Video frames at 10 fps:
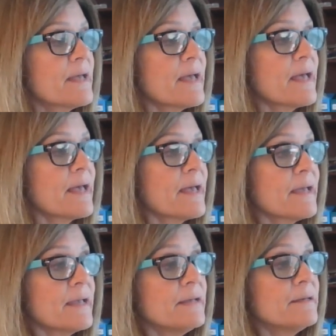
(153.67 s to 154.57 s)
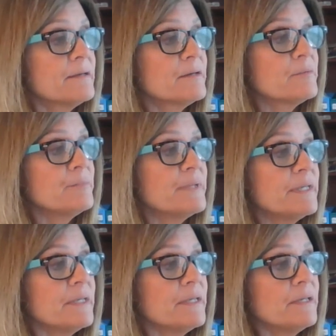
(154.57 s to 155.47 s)
A,
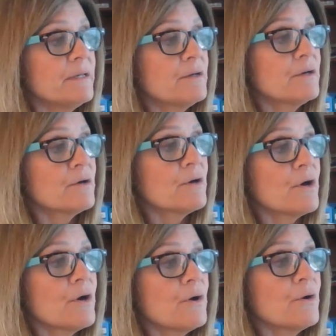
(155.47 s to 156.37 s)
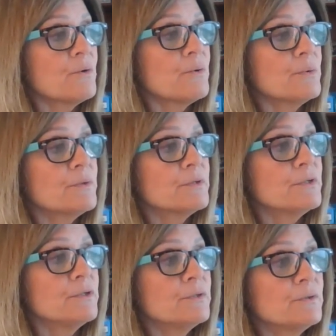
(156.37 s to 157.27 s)
B, O,
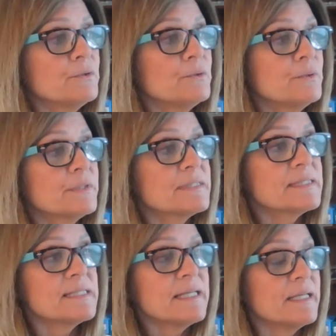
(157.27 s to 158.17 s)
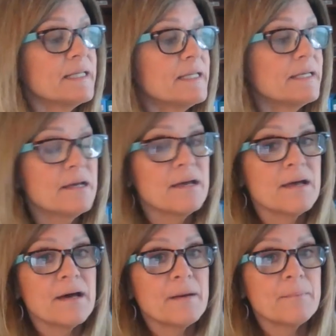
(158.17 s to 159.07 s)
U, T.
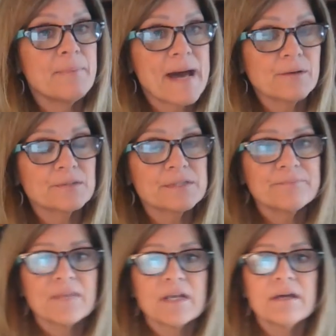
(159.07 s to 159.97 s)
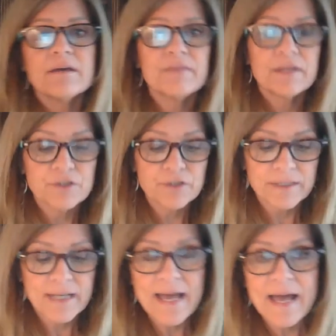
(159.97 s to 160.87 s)
About. Then you're going
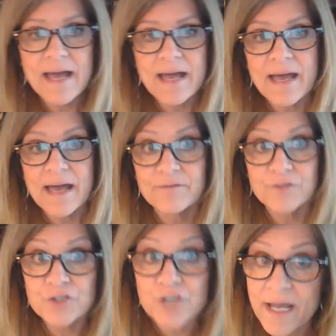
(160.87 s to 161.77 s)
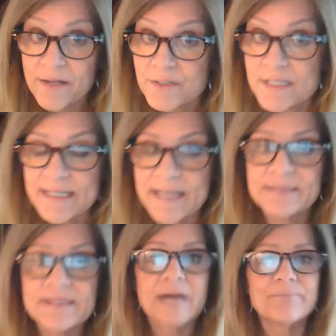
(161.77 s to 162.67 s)
to have your child
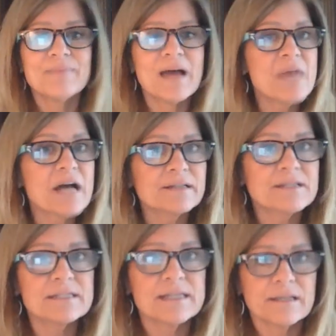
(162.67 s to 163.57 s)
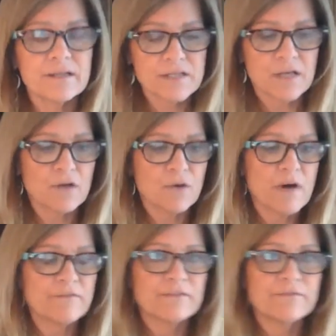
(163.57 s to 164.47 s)
stand up. I'm not going to stand because I'll go
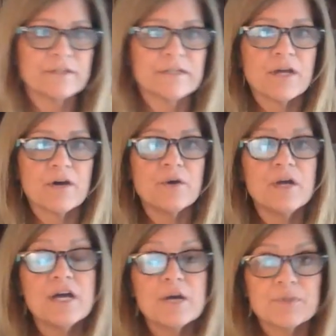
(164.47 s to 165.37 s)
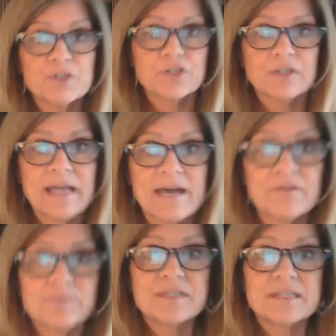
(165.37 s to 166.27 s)
off the video, but you're going to have
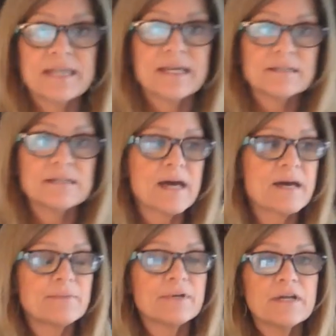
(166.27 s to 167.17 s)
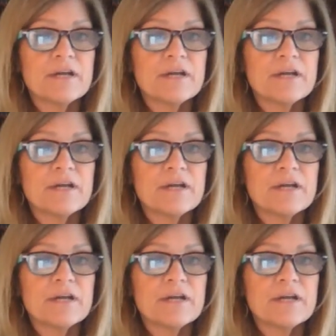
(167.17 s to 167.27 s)
them stand up.